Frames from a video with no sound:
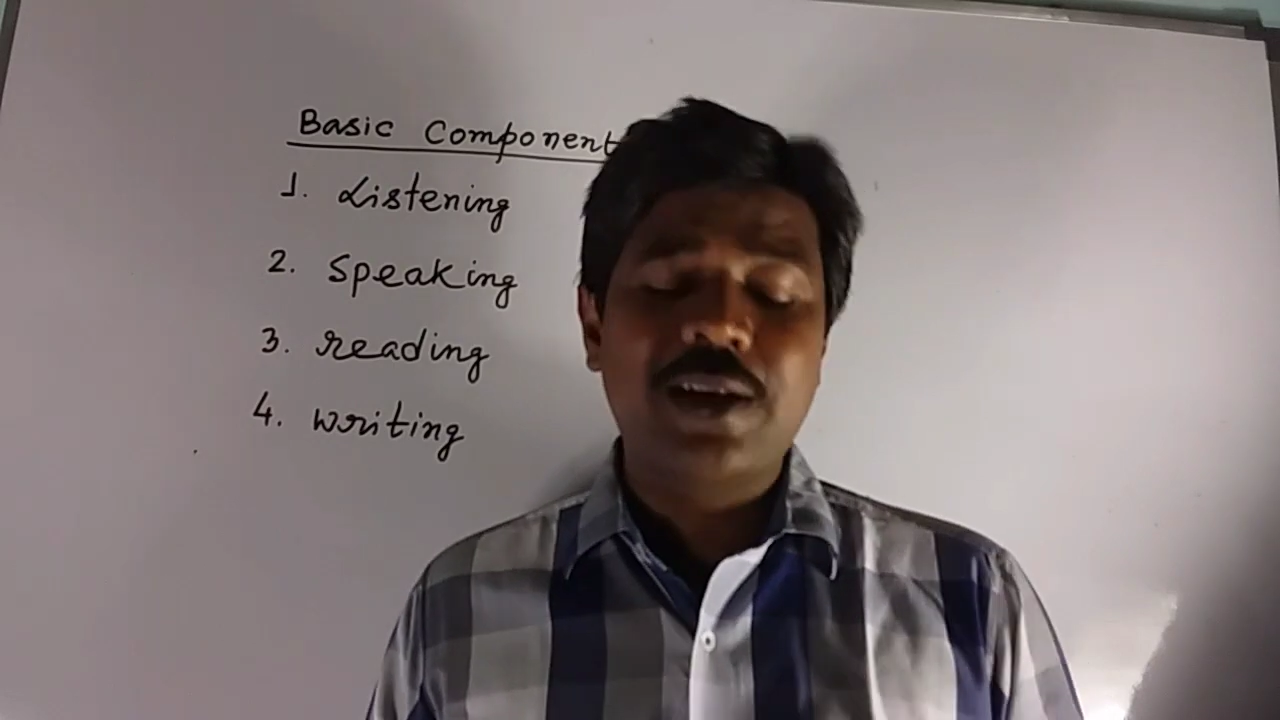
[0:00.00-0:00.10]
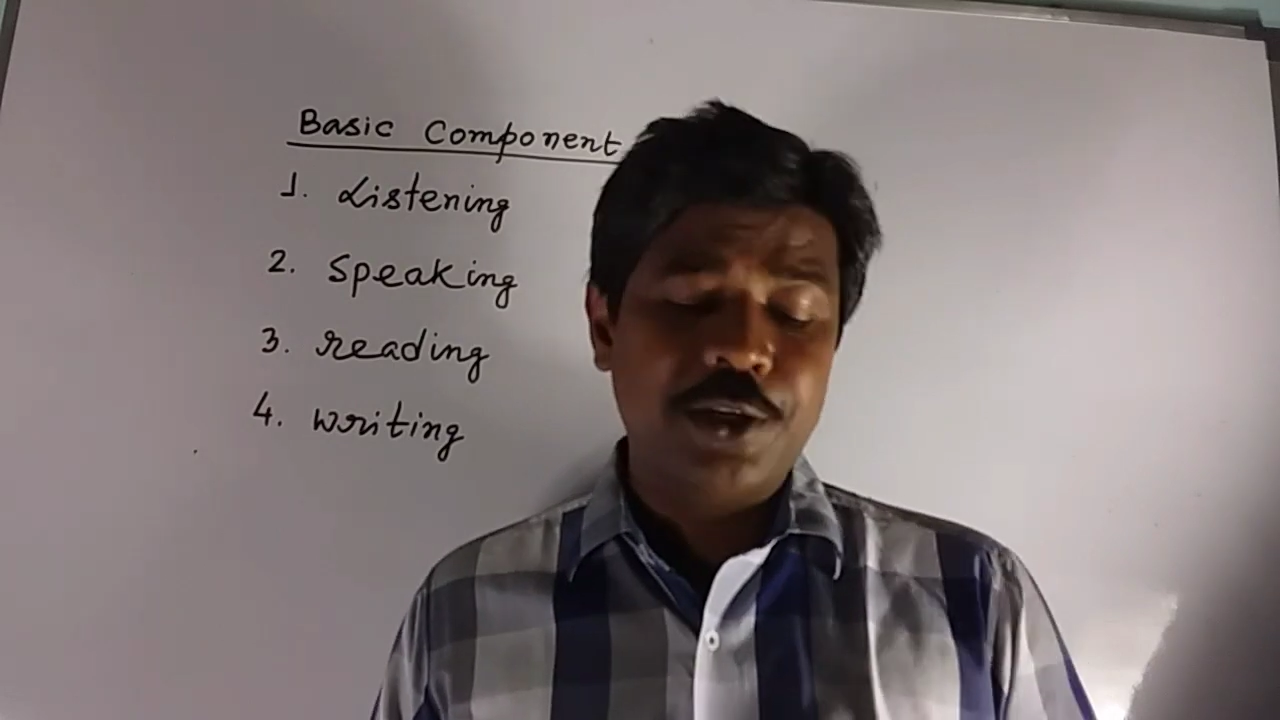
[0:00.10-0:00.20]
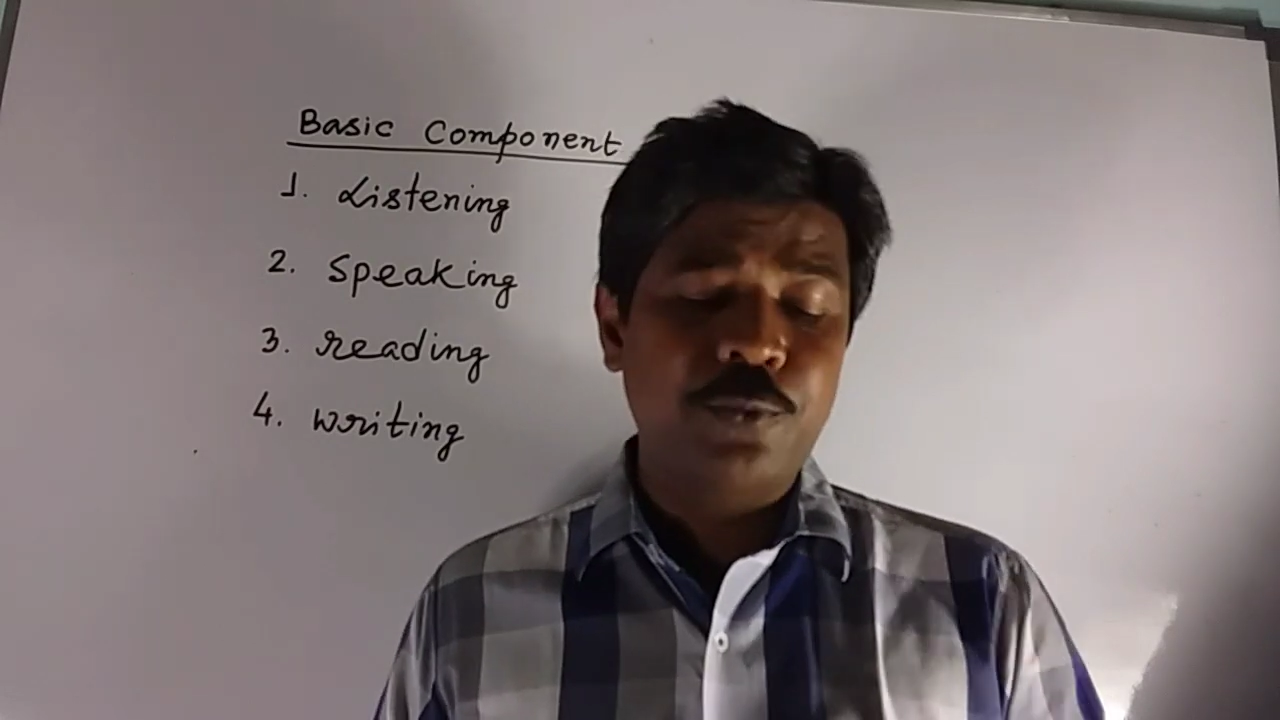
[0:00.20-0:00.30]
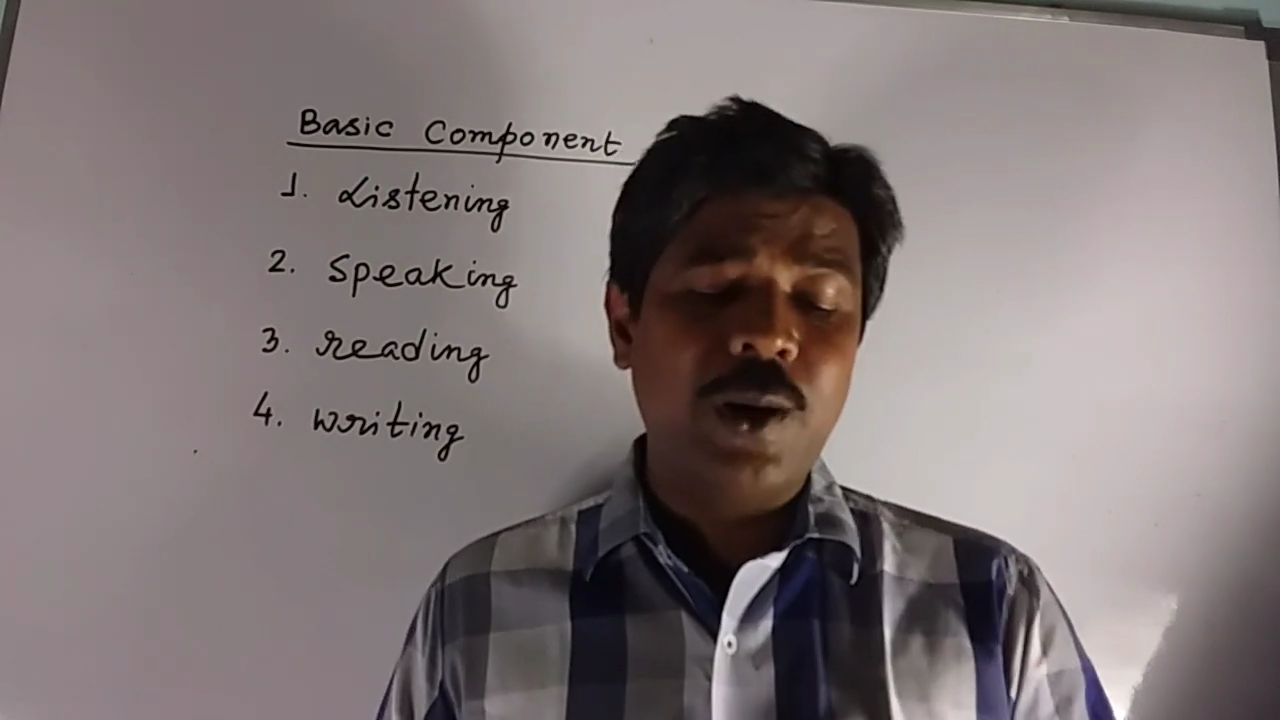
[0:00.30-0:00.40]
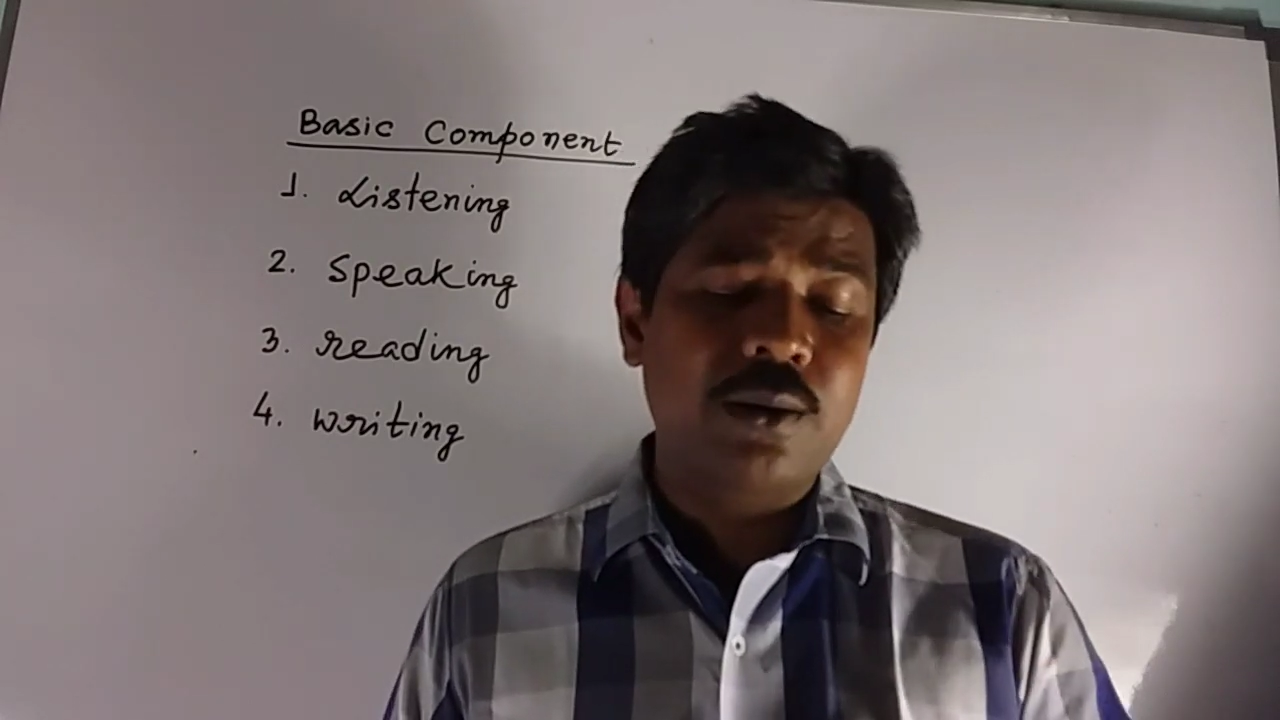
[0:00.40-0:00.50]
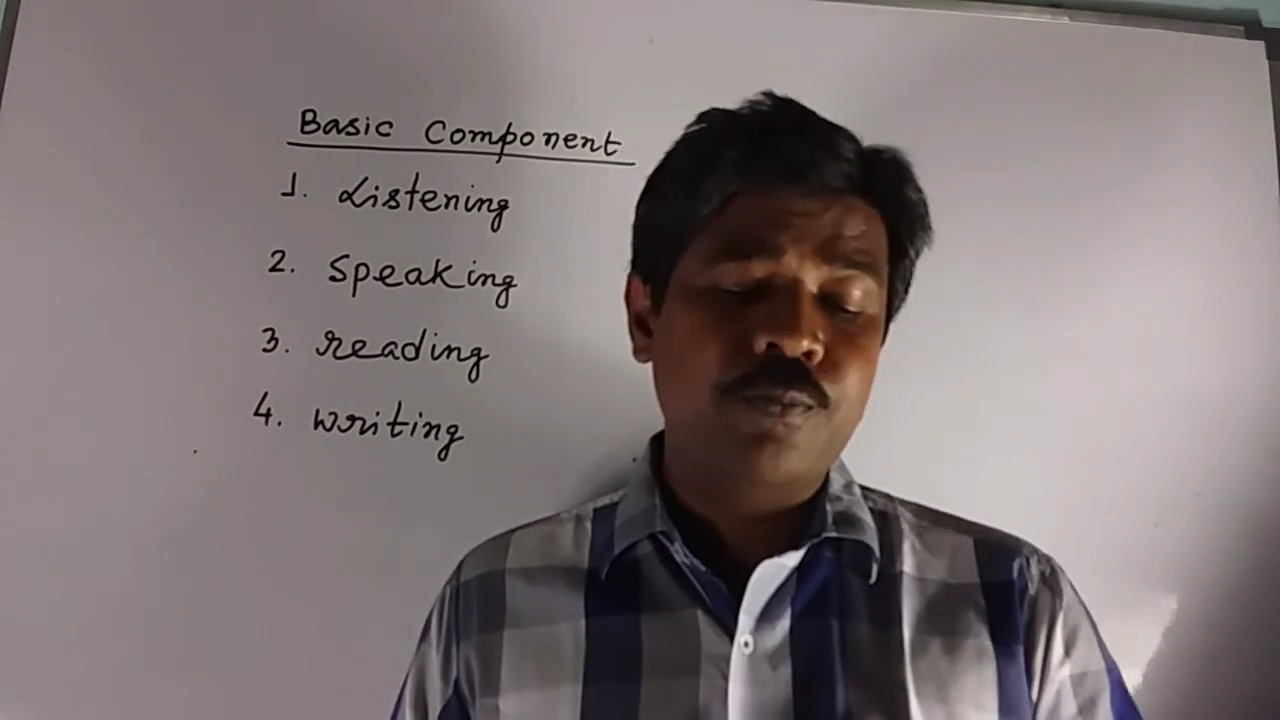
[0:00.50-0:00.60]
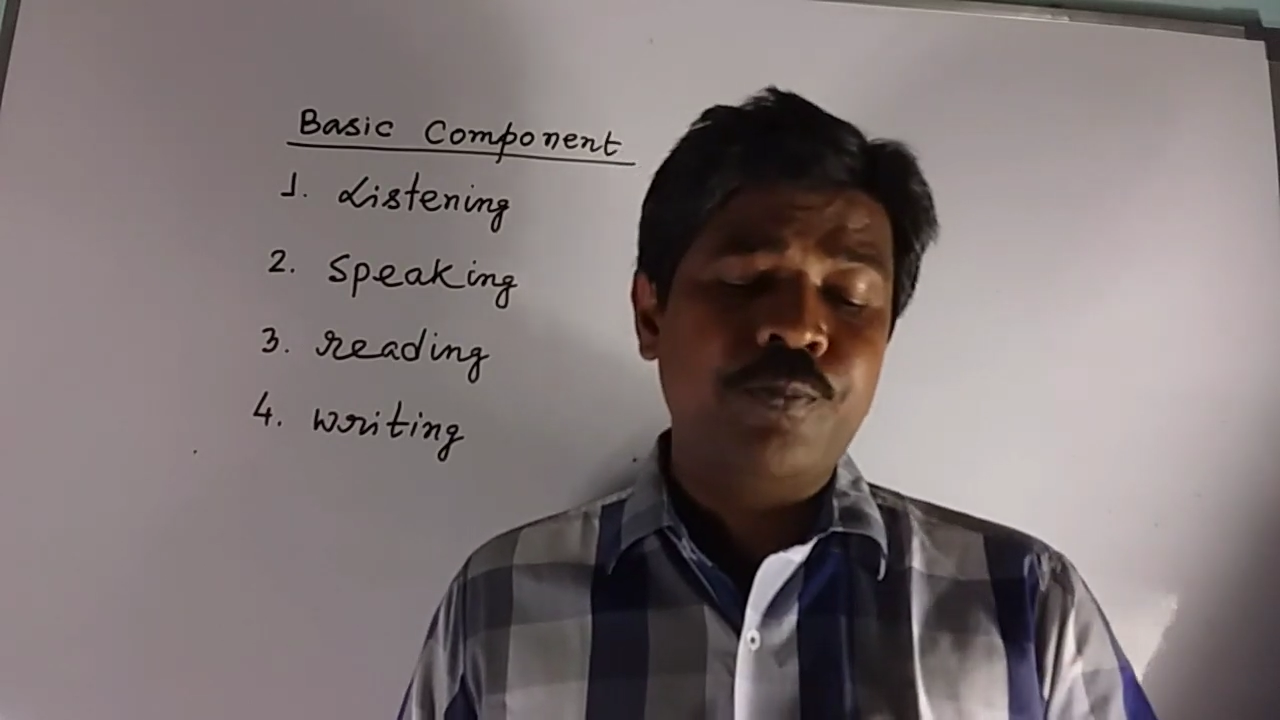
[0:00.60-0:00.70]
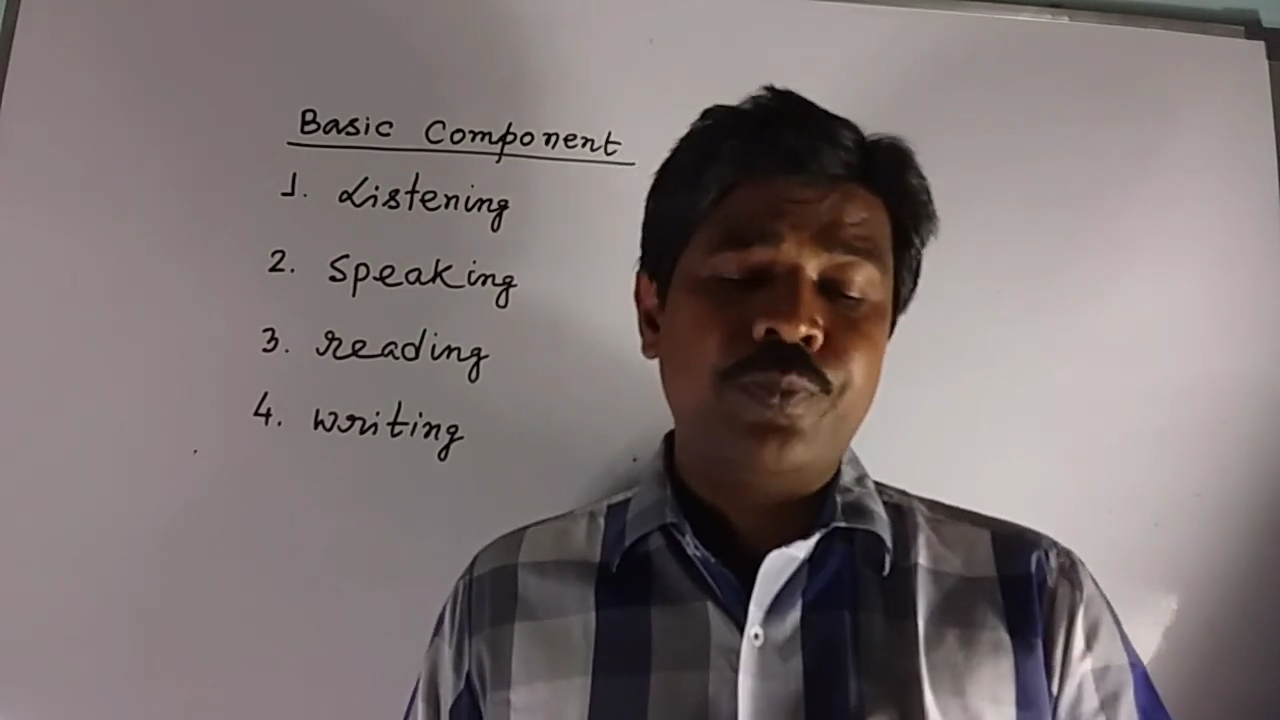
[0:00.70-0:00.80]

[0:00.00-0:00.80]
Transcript: that you are